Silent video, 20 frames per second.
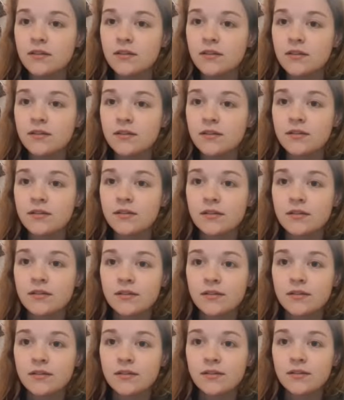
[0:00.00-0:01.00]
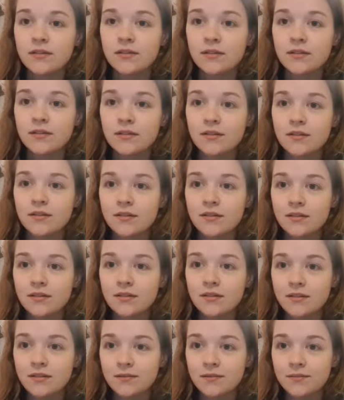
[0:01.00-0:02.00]

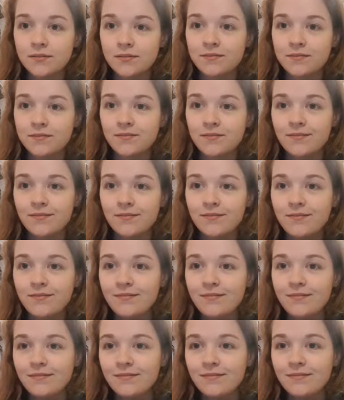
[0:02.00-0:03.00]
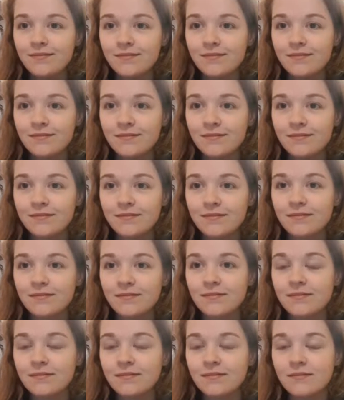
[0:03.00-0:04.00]

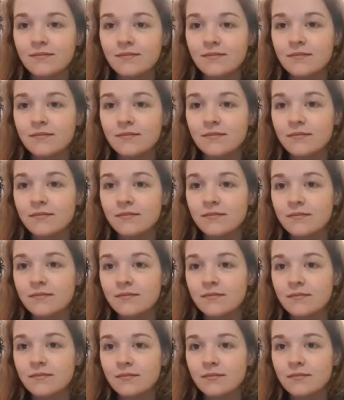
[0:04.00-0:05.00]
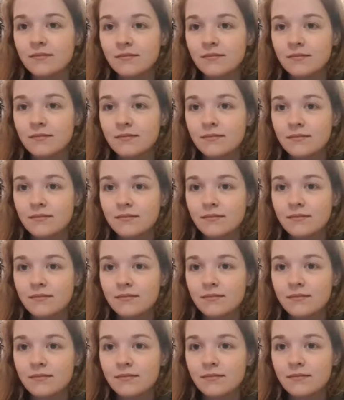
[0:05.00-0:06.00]

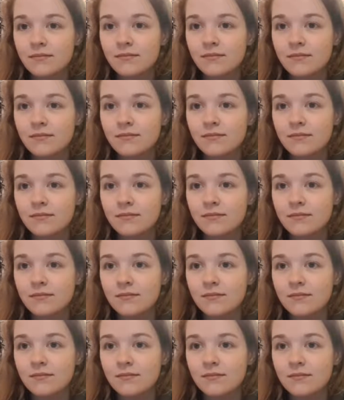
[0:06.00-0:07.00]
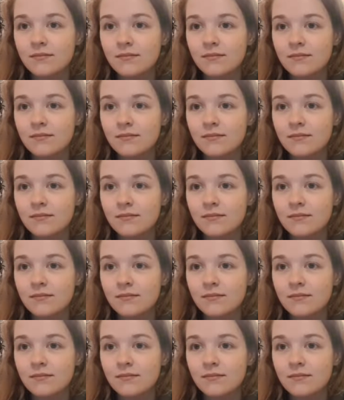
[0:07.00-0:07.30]
This person isn't speaking.